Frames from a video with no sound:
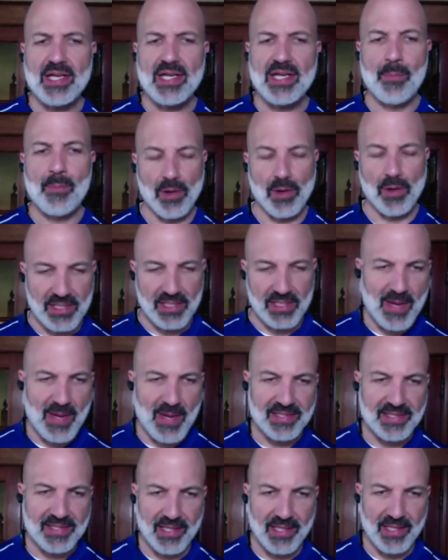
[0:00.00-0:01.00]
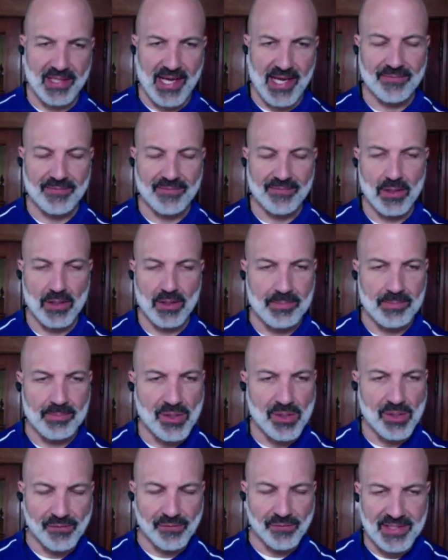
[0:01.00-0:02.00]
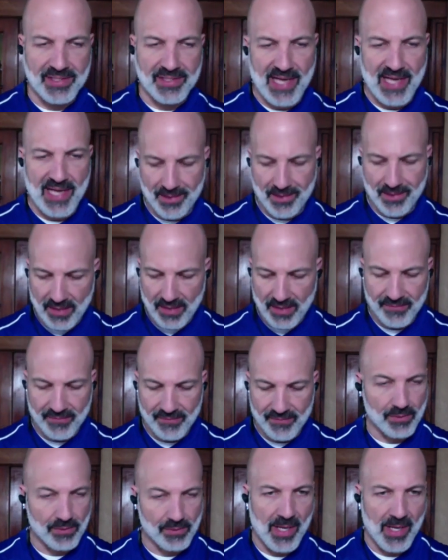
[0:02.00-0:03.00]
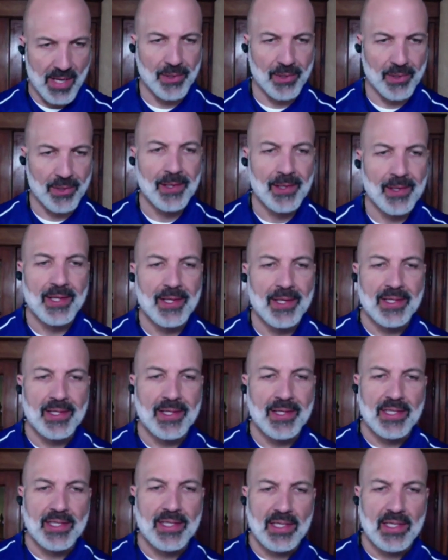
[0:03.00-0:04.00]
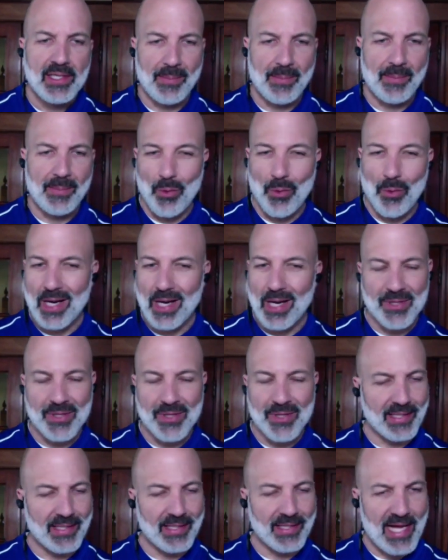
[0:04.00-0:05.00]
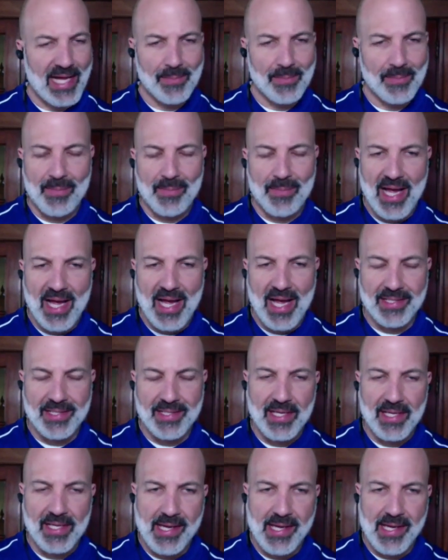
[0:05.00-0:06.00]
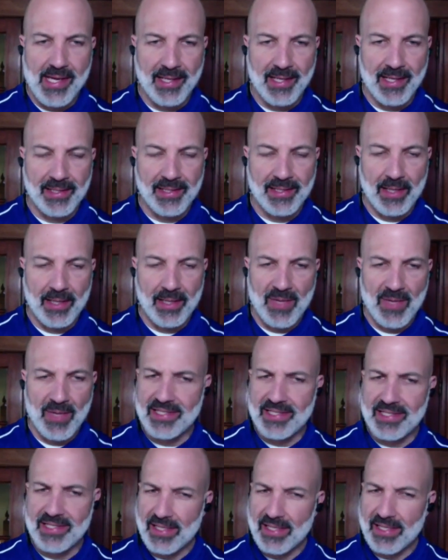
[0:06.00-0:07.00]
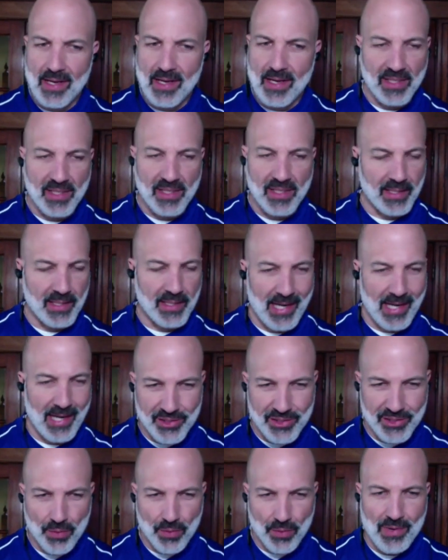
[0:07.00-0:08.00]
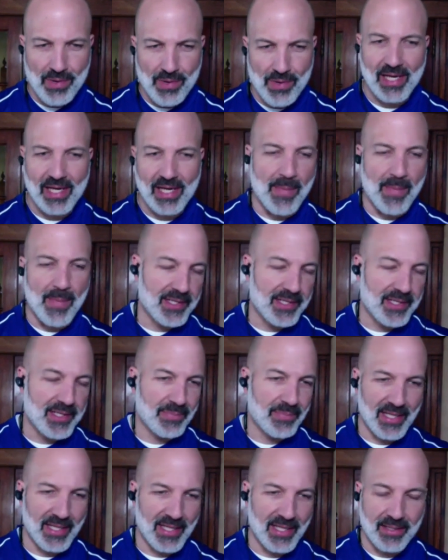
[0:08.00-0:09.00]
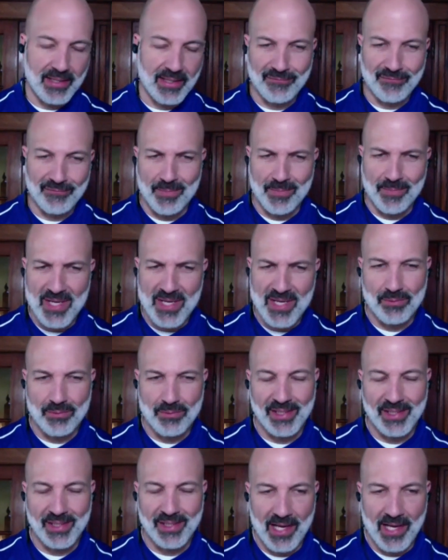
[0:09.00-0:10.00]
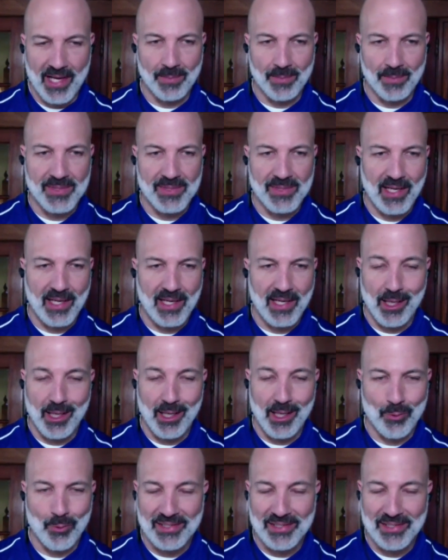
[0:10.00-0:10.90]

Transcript: So Sunday morning, this past Sunday, after a beautiful Saturday, if you remember, um, I woke up with a lot on my mind and um, I did something that I don't recommend, but uh, for me, it really helped.